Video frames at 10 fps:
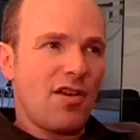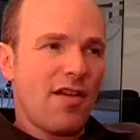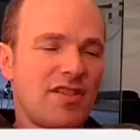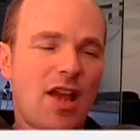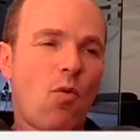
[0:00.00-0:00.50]
You
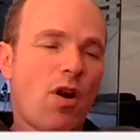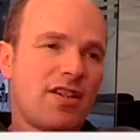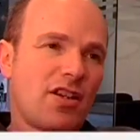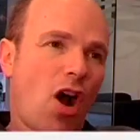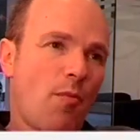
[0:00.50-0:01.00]
have to say what
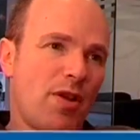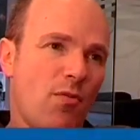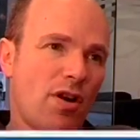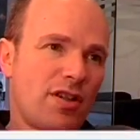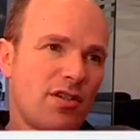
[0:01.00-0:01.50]
is a copy and
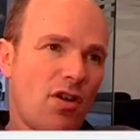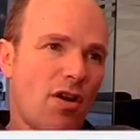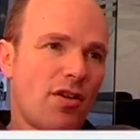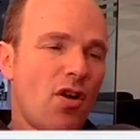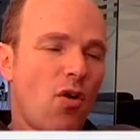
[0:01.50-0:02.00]
what is not.